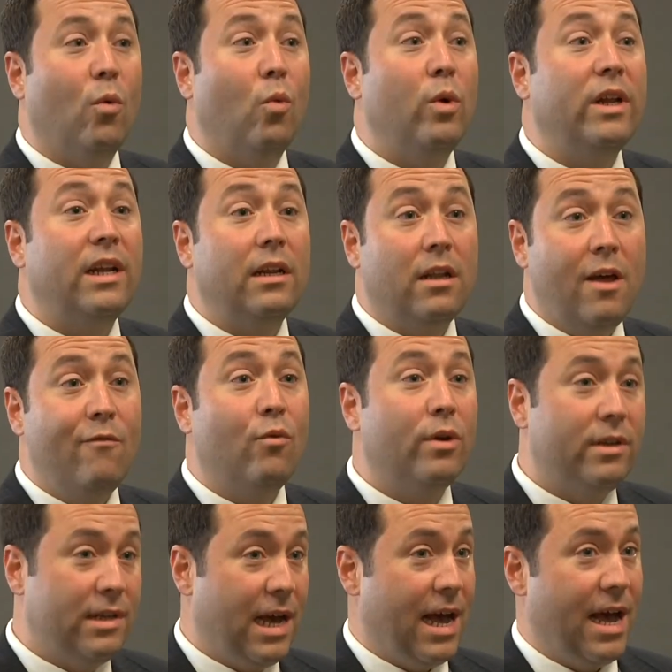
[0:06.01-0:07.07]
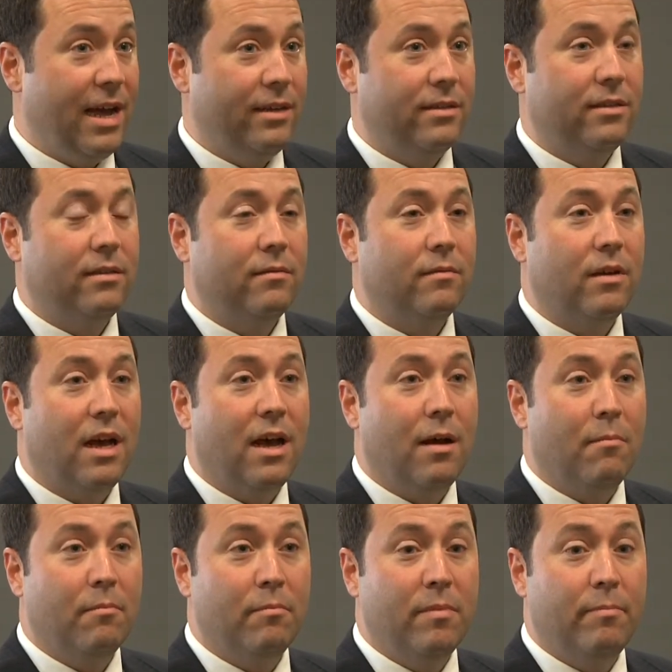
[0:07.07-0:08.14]
When a loved one dies,
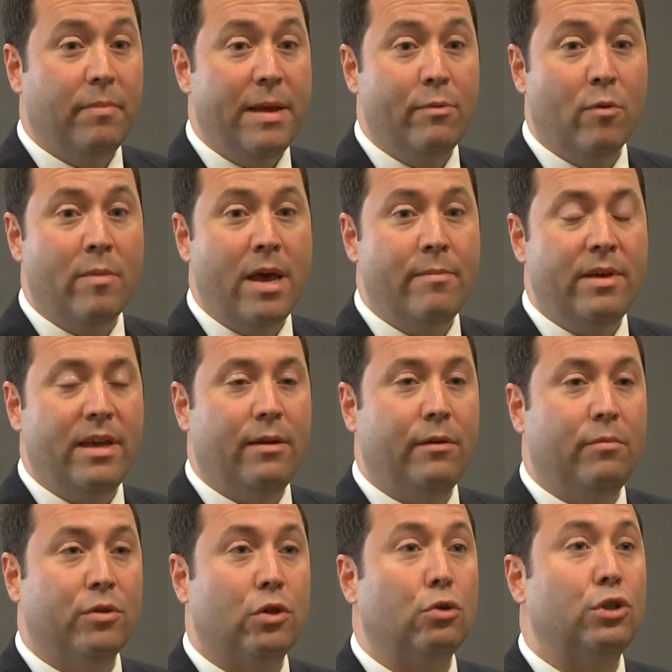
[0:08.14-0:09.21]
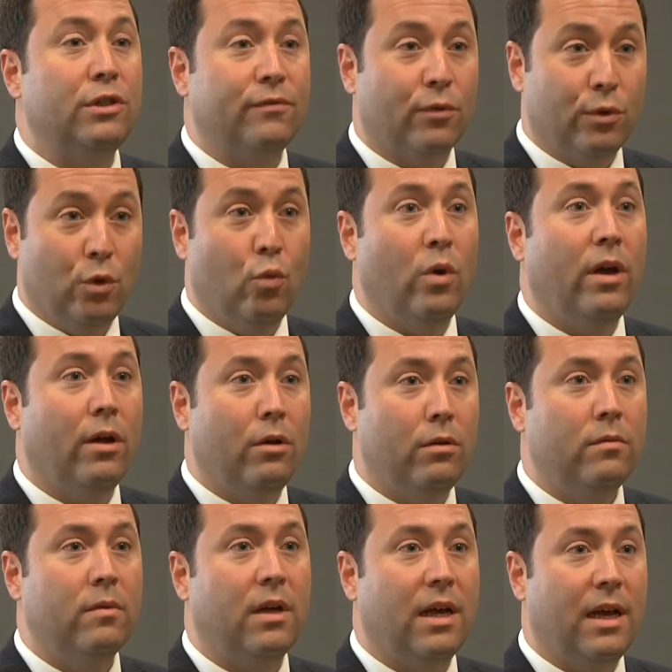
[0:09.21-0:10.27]
people may be searching for the
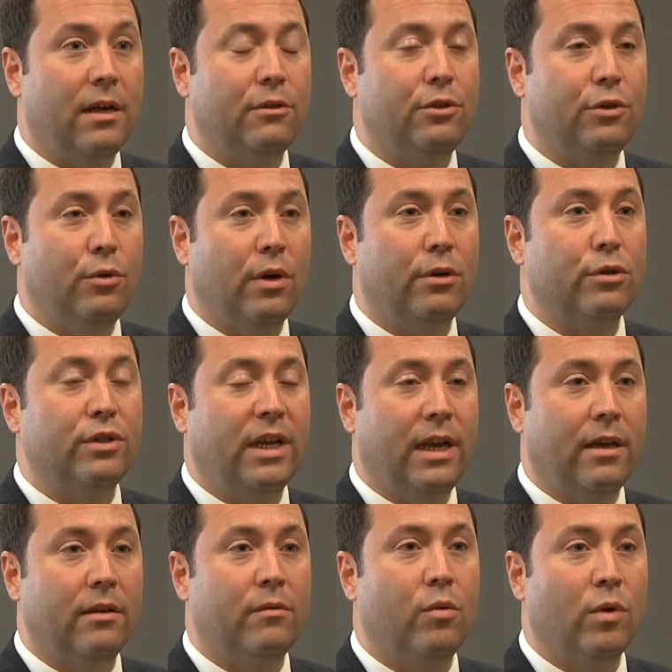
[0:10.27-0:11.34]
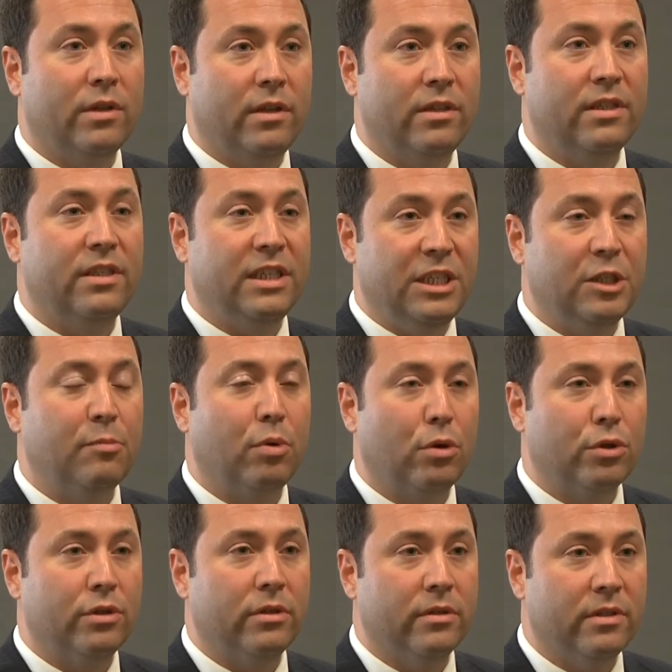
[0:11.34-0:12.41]
will to understand what the deceased
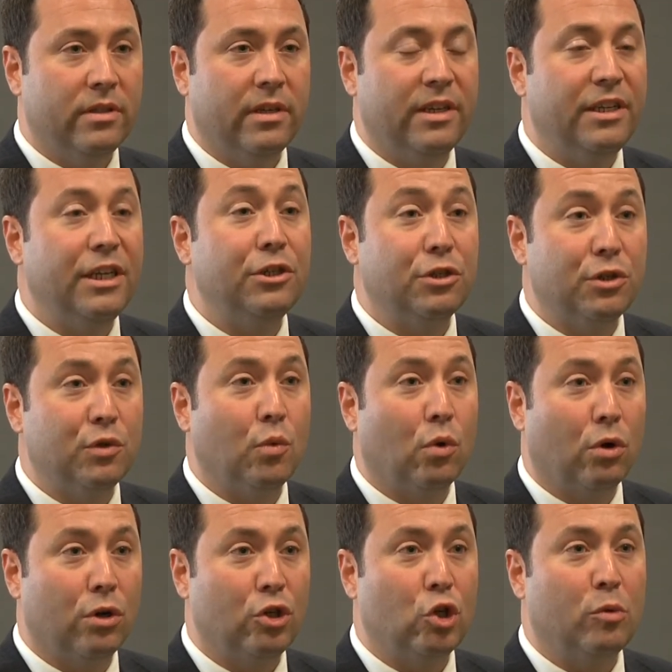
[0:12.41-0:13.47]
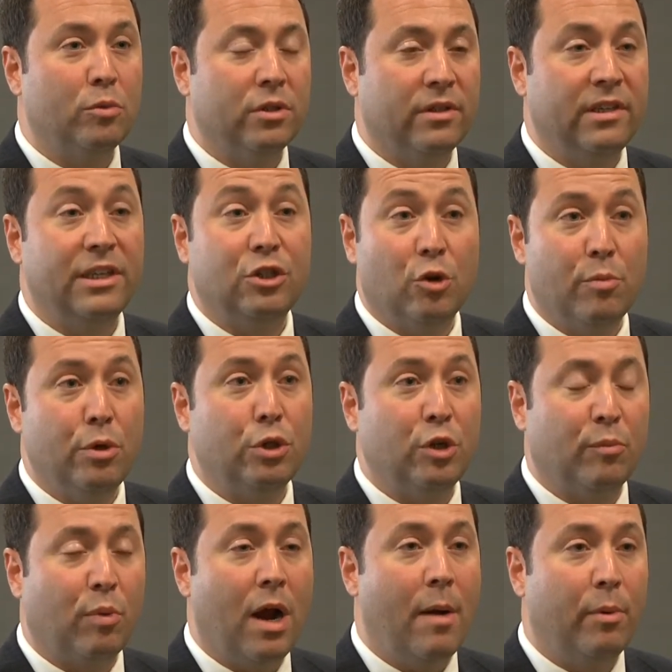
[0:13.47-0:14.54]
person's intentions were in terms of the
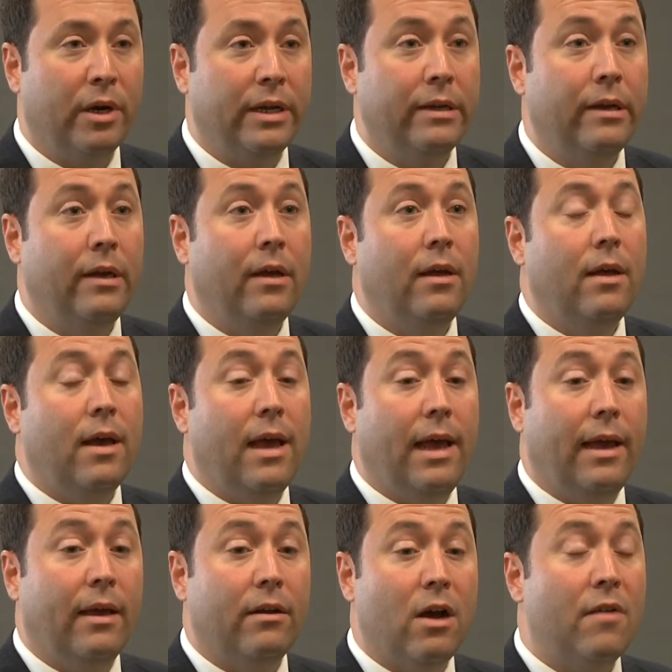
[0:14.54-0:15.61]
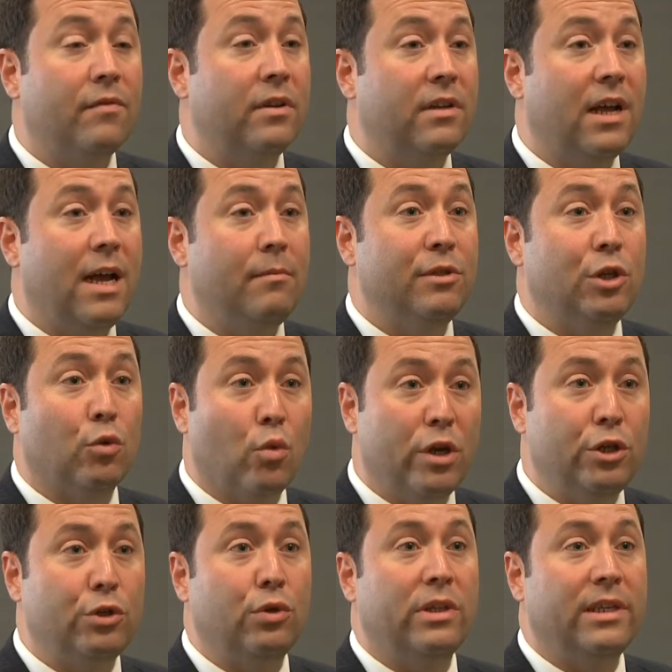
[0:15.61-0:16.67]
distribution of property. And oftentimes the
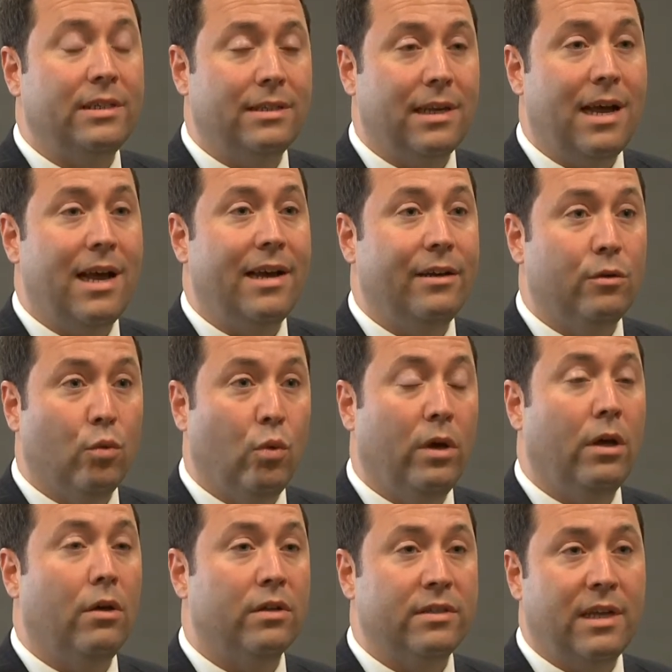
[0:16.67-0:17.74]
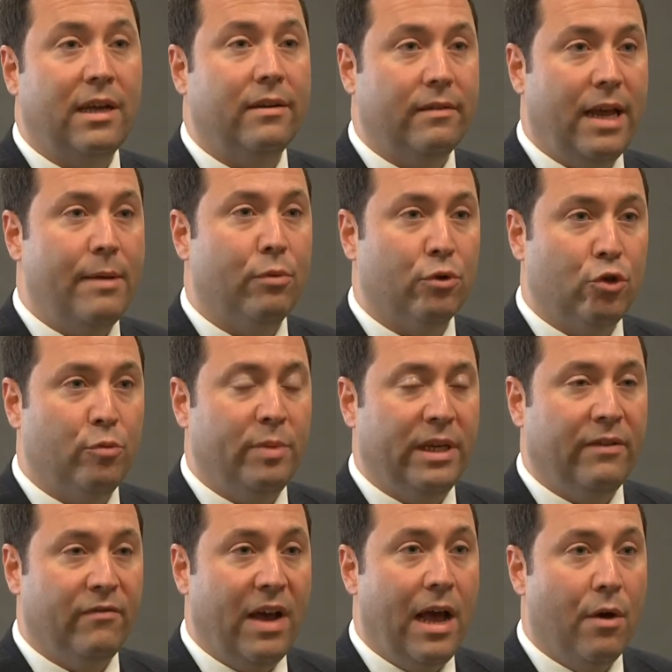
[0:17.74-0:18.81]
originally signed will is not able to
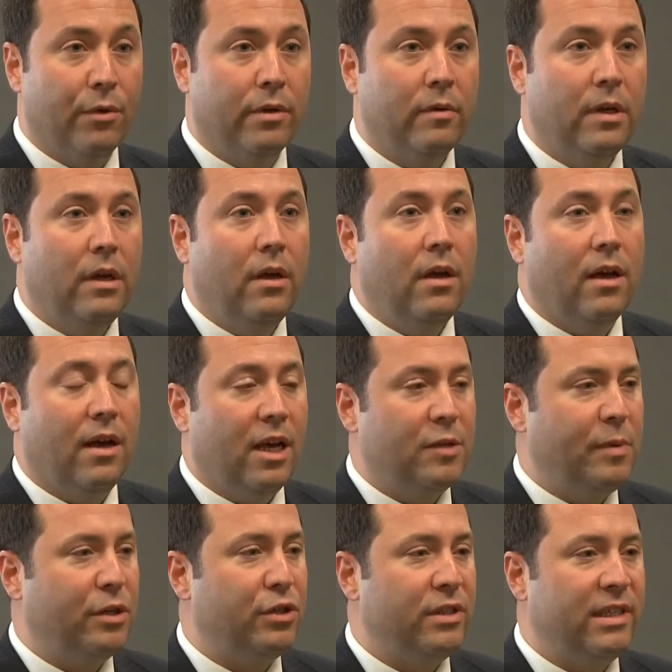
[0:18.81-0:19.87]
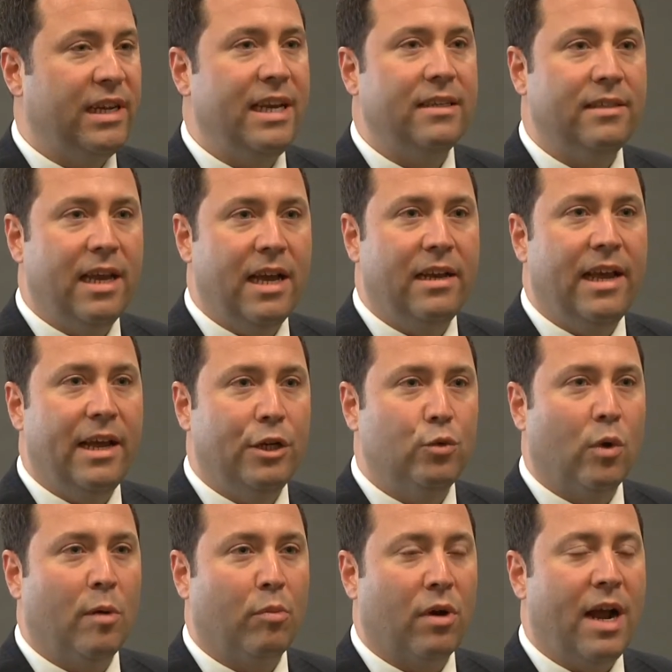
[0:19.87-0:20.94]
be found, especially in today's day and
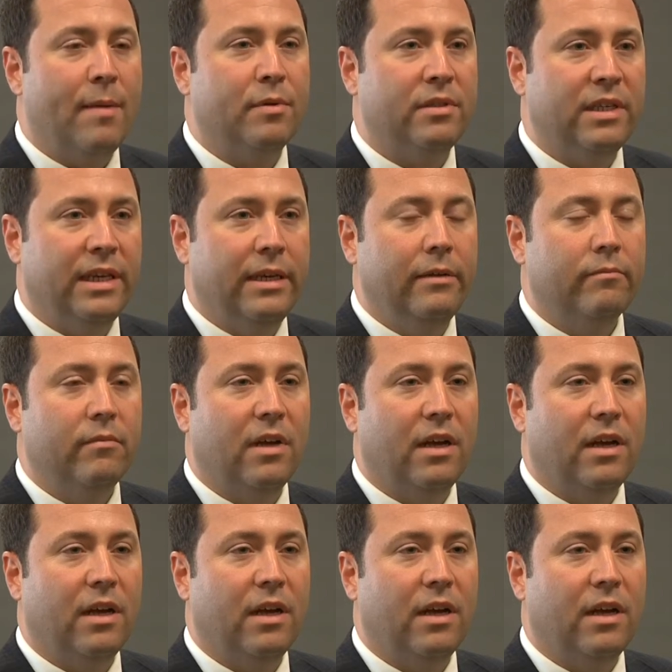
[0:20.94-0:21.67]
age where perhaps the